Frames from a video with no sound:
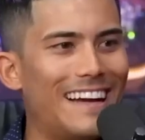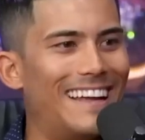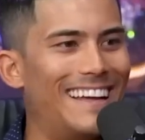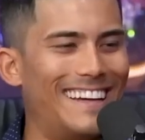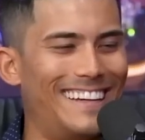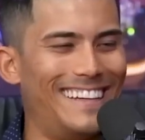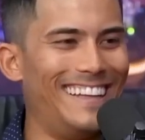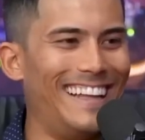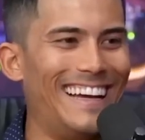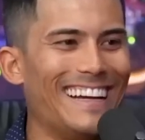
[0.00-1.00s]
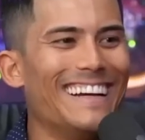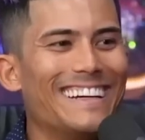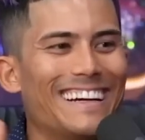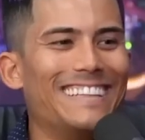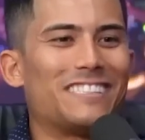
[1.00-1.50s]
and, and like
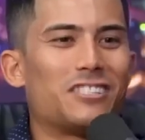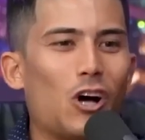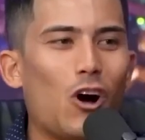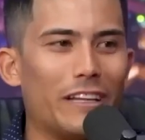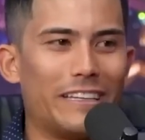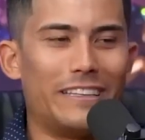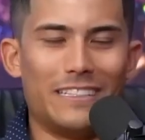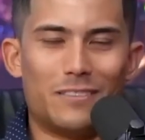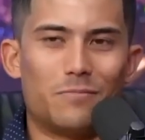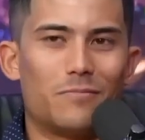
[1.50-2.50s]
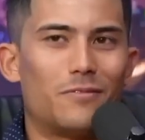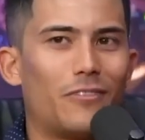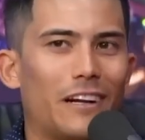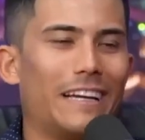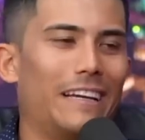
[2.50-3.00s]
installing these
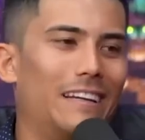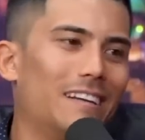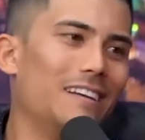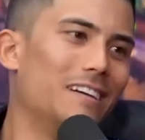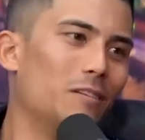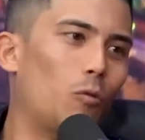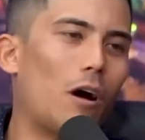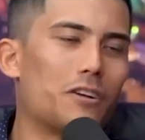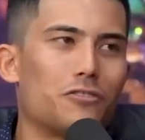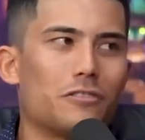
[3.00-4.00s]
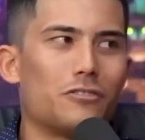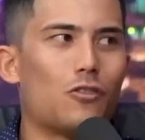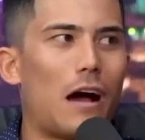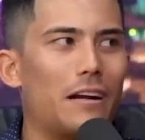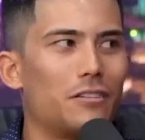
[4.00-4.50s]
freaking washers and
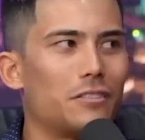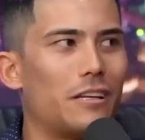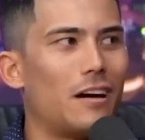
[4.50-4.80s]
dryers